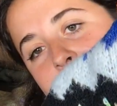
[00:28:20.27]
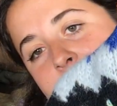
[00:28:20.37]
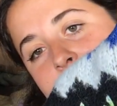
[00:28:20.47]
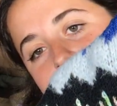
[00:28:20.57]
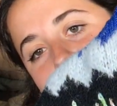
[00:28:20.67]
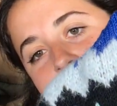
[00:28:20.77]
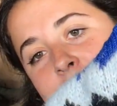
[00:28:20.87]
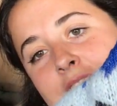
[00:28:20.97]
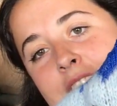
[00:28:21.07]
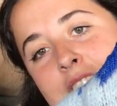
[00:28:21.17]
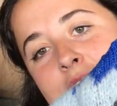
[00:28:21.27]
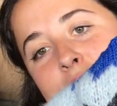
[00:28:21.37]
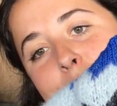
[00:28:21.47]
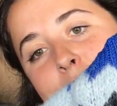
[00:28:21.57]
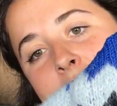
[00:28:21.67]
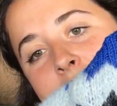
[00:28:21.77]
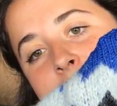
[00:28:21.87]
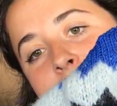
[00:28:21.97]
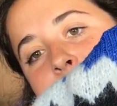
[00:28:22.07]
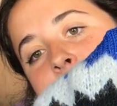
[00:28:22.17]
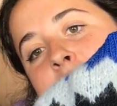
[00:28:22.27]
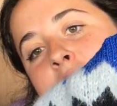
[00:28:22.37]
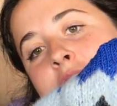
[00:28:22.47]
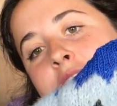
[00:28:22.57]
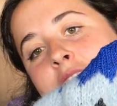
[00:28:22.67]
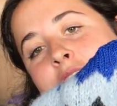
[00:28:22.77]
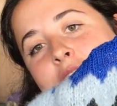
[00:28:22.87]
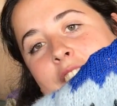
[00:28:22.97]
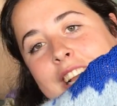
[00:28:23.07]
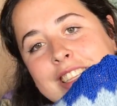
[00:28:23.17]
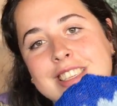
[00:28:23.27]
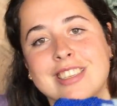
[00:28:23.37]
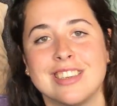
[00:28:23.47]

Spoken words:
it is. I mean, right?